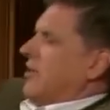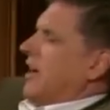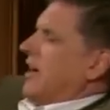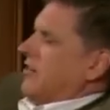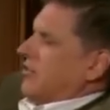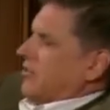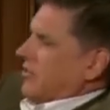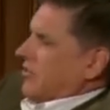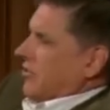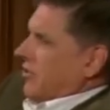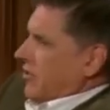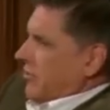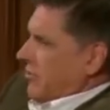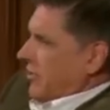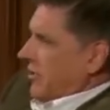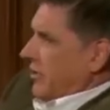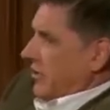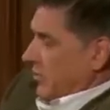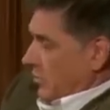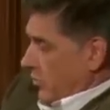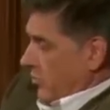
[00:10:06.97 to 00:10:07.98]
actors on,
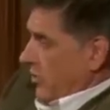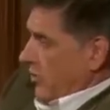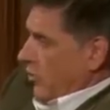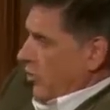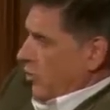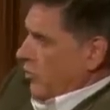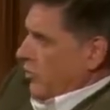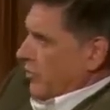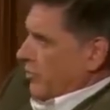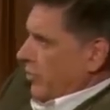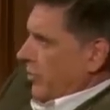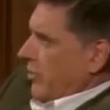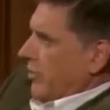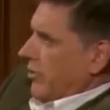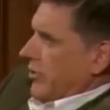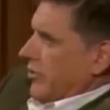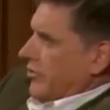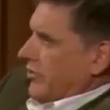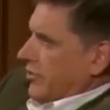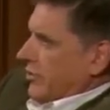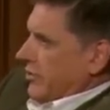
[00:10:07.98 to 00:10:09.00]
we do an awkward
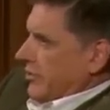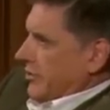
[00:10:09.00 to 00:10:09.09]
pause.